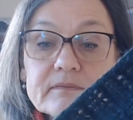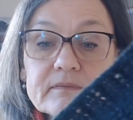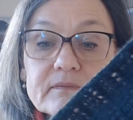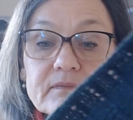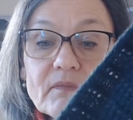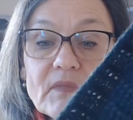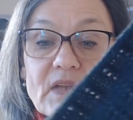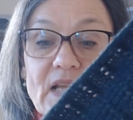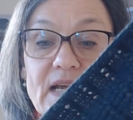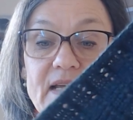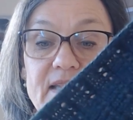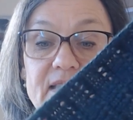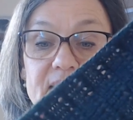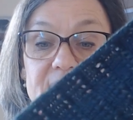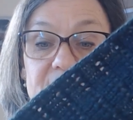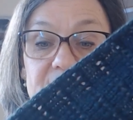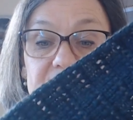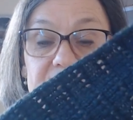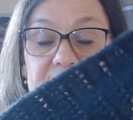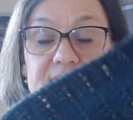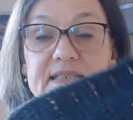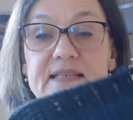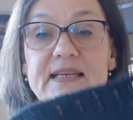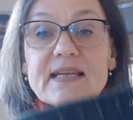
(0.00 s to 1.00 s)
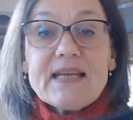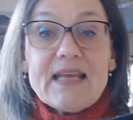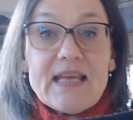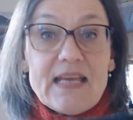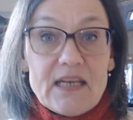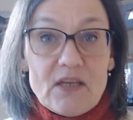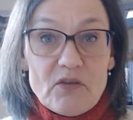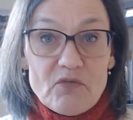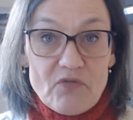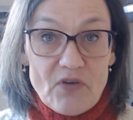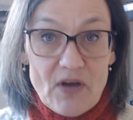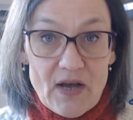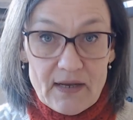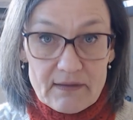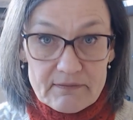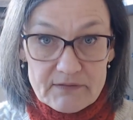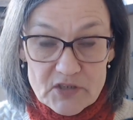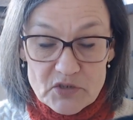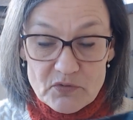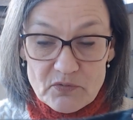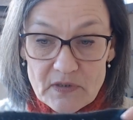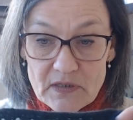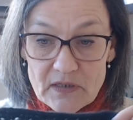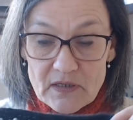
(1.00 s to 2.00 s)
I think it's an
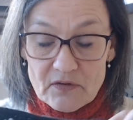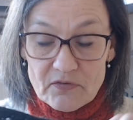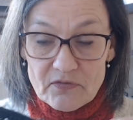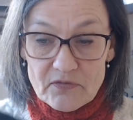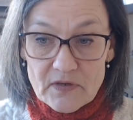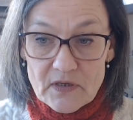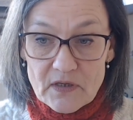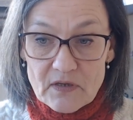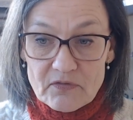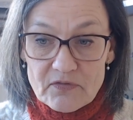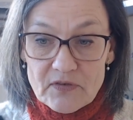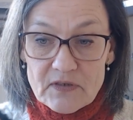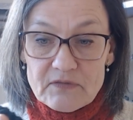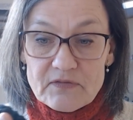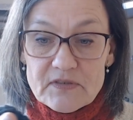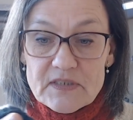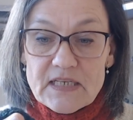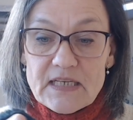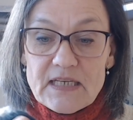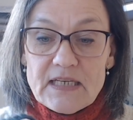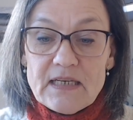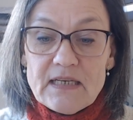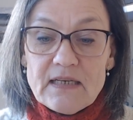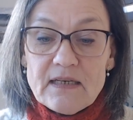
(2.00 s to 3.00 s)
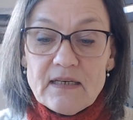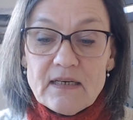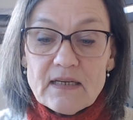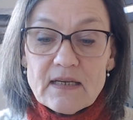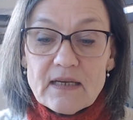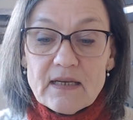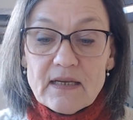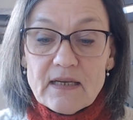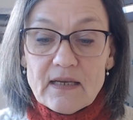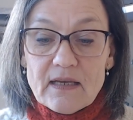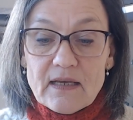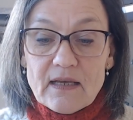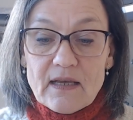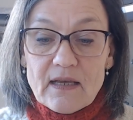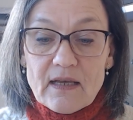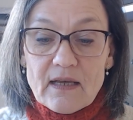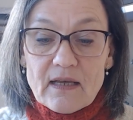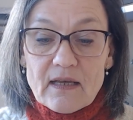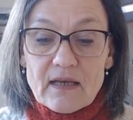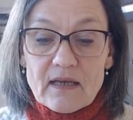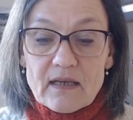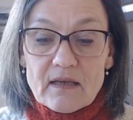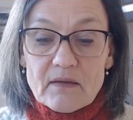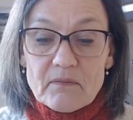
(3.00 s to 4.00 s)
85-15
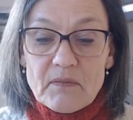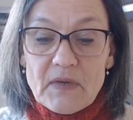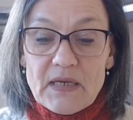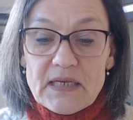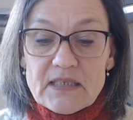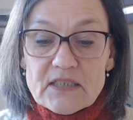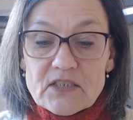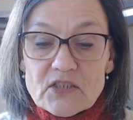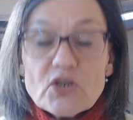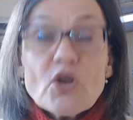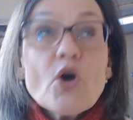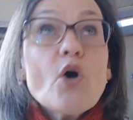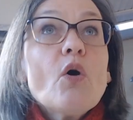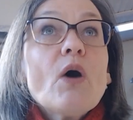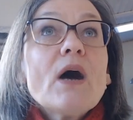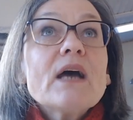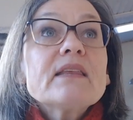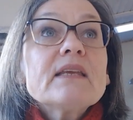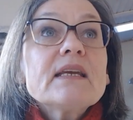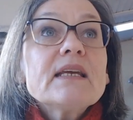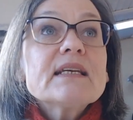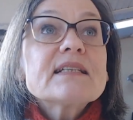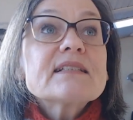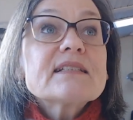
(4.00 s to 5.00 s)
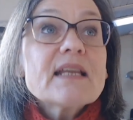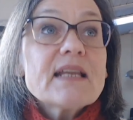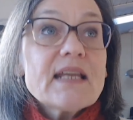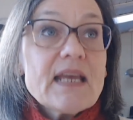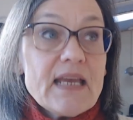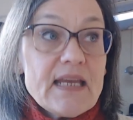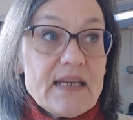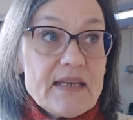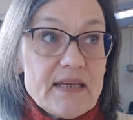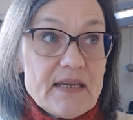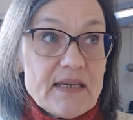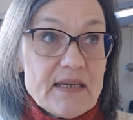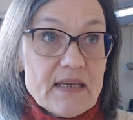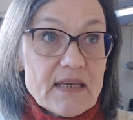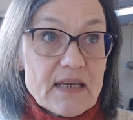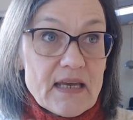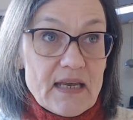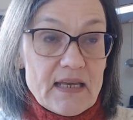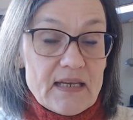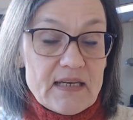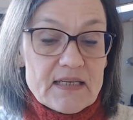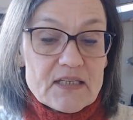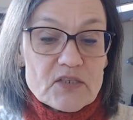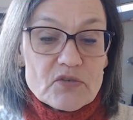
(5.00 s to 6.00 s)
mix. No, I think it's an
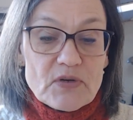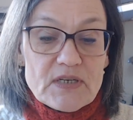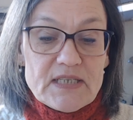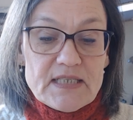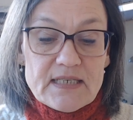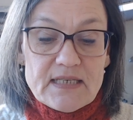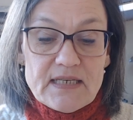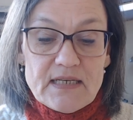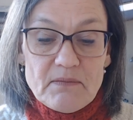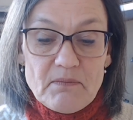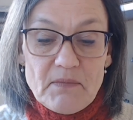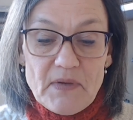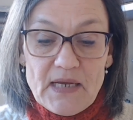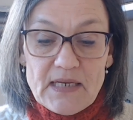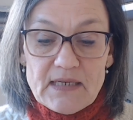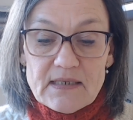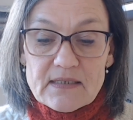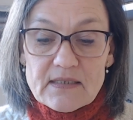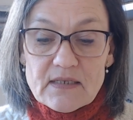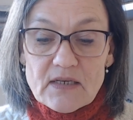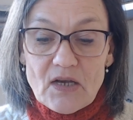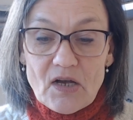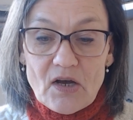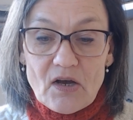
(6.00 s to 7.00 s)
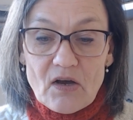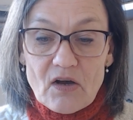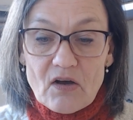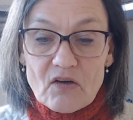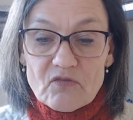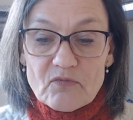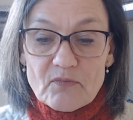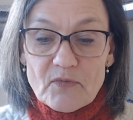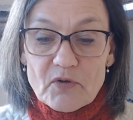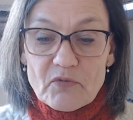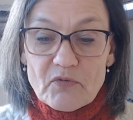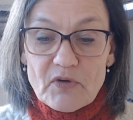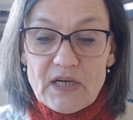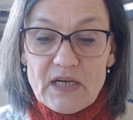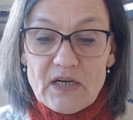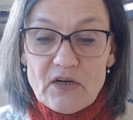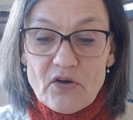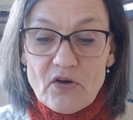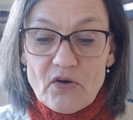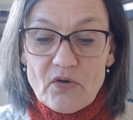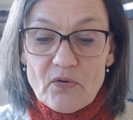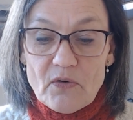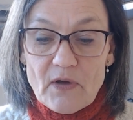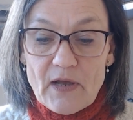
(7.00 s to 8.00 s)
80-20 mix of
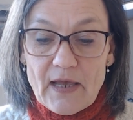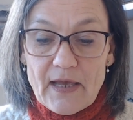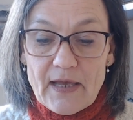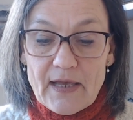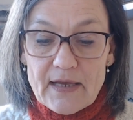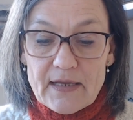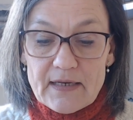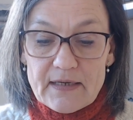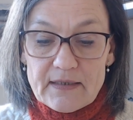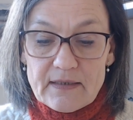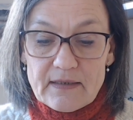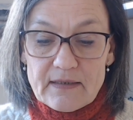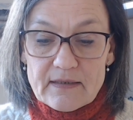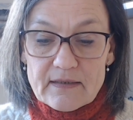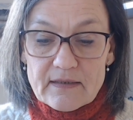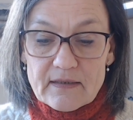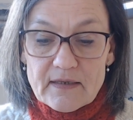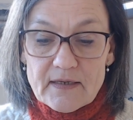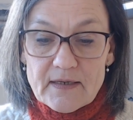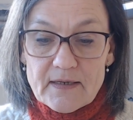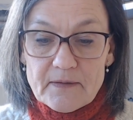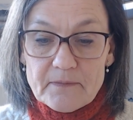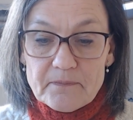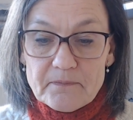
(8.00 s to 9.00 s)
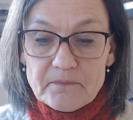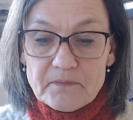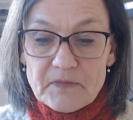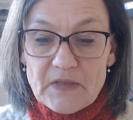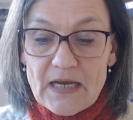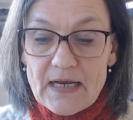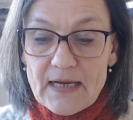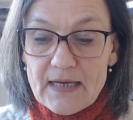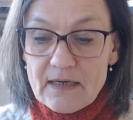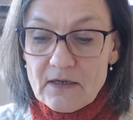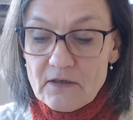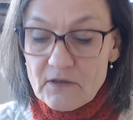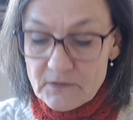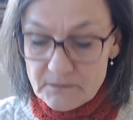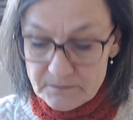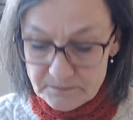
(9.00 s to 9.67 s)
merino and nylon.